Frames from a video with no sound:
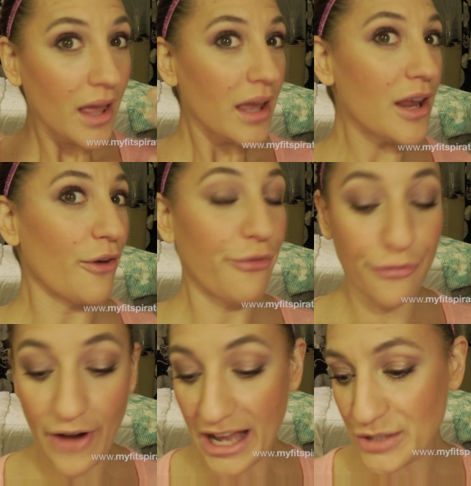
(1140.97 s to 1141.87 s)
you know,
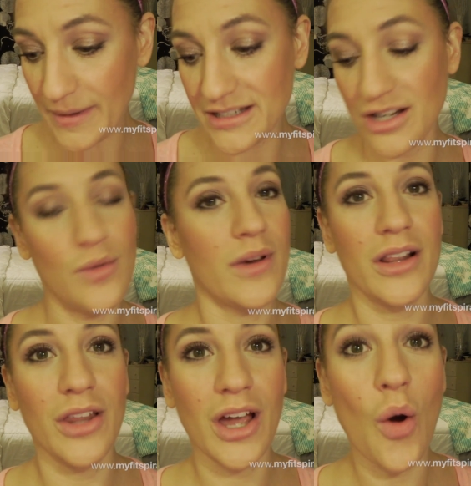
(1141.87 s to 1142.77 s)
fresh, but I don't wanna
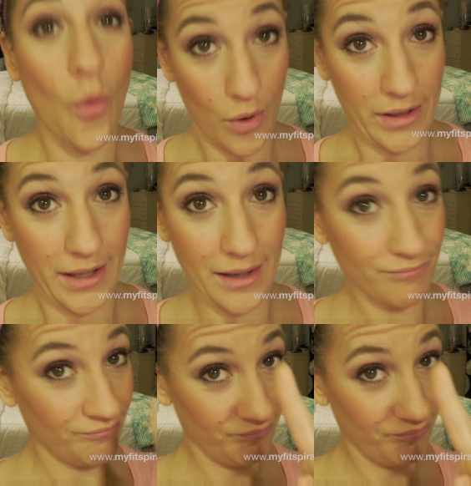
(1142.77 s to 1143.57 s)
look oily.